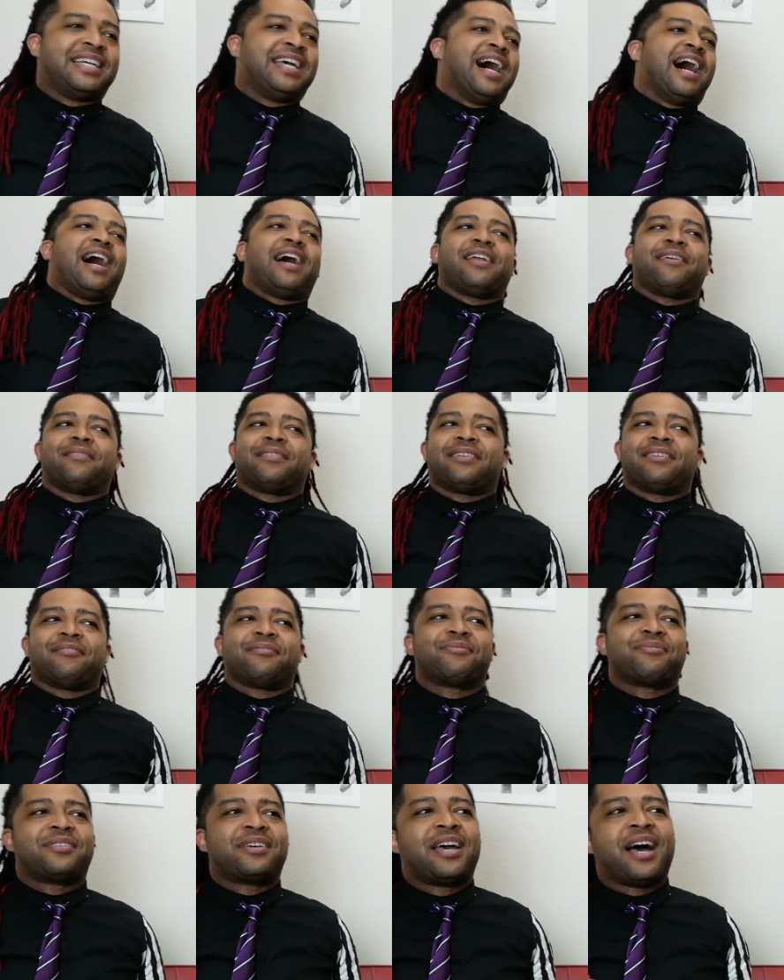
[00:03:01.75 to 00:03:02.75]
gotta.
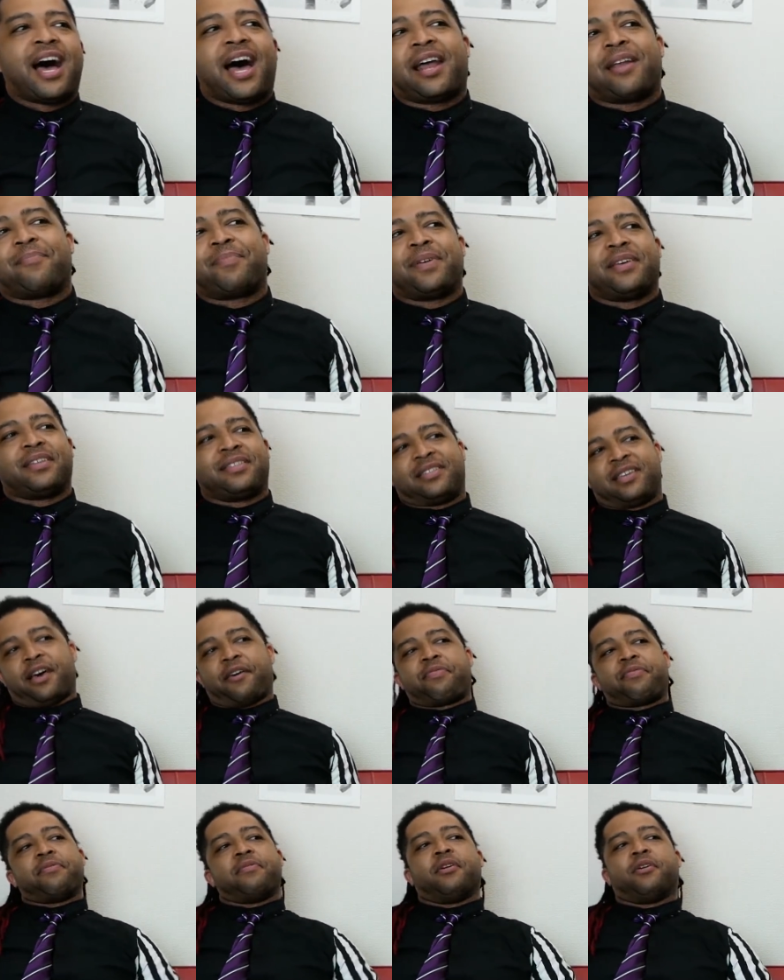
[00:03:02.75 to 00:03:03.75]
There's gotta be a
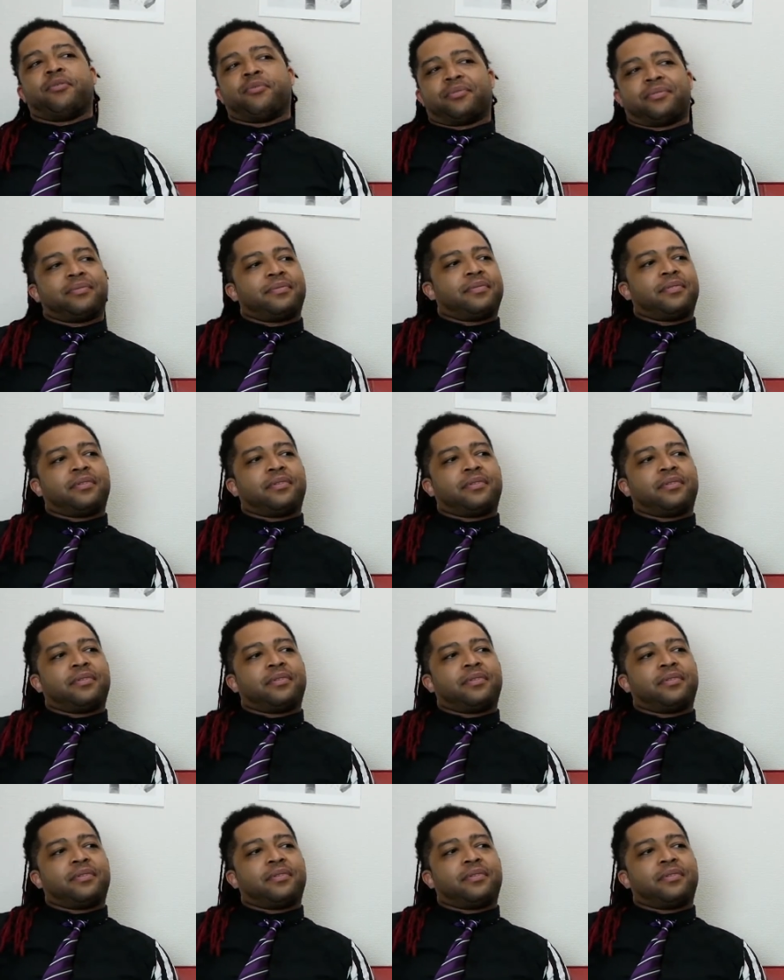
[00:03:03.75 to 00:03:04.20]
Death Note